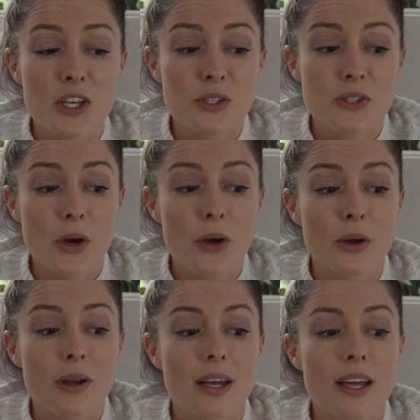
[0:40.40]

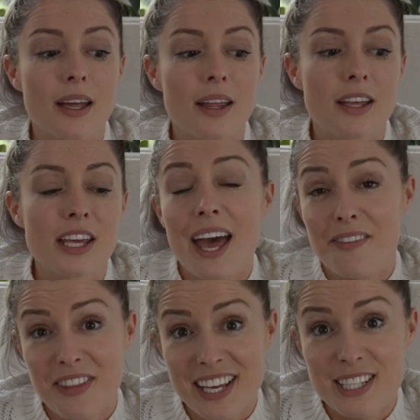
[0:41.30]
So yeah,
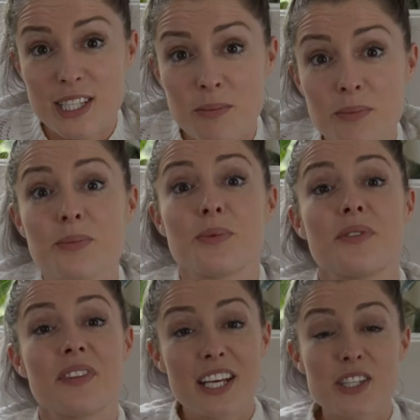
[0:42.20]
these are some
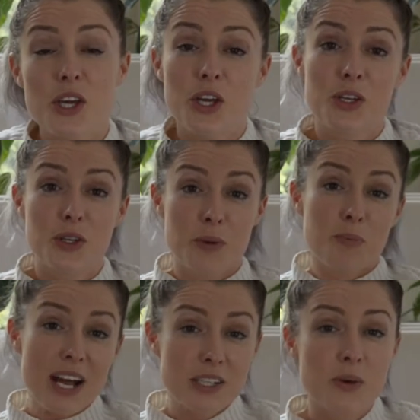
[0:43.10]
things that you can do,
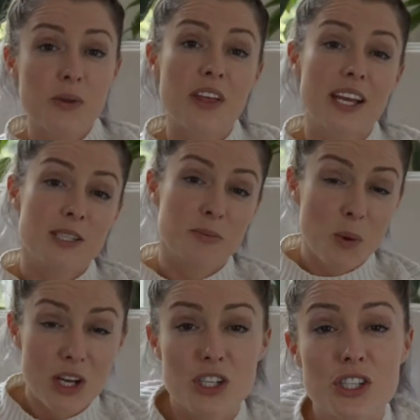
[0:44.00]
practical things, some
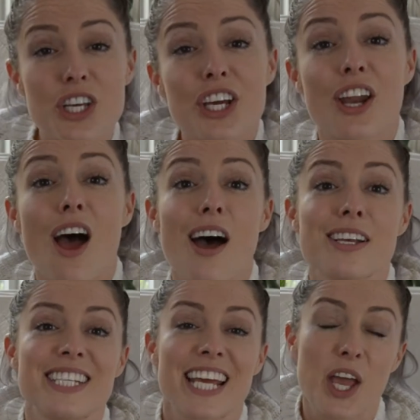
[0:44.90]
questions that you can
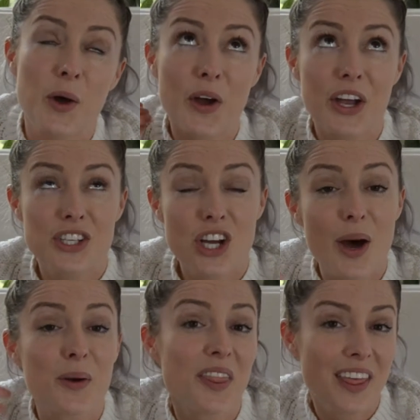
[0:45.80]
ask to get your
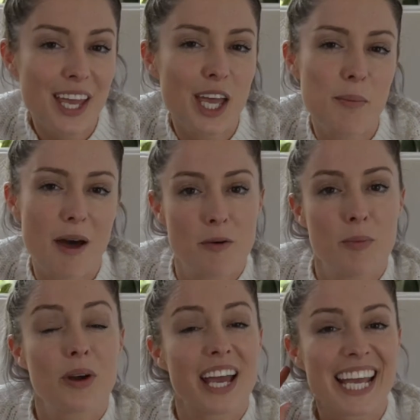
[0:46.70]
child thinking about the
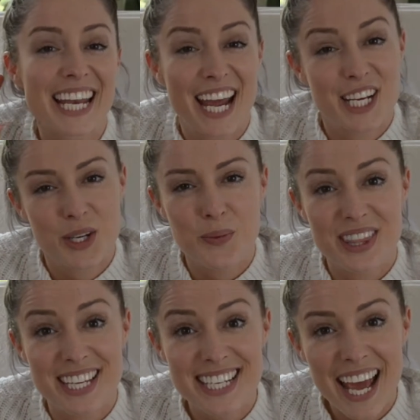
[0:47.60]
book and connecting
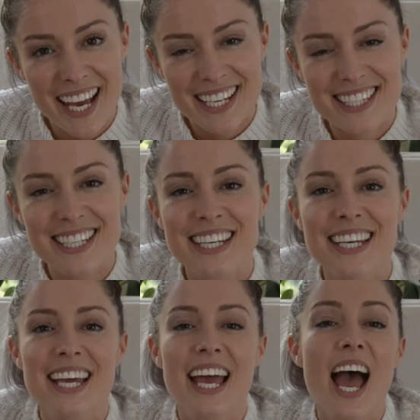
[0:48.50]
with the text.
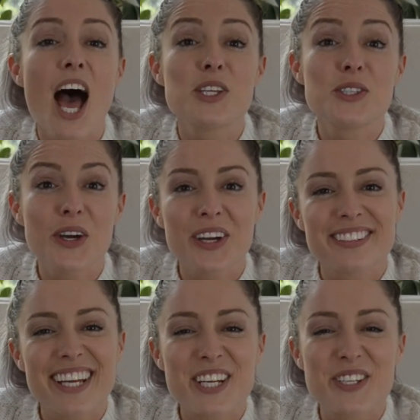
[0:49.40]
So
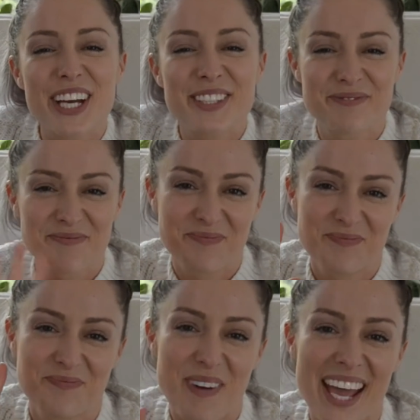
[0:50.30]
enjoy.
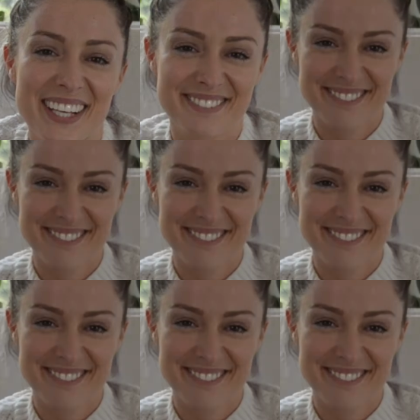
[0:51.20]
Bye.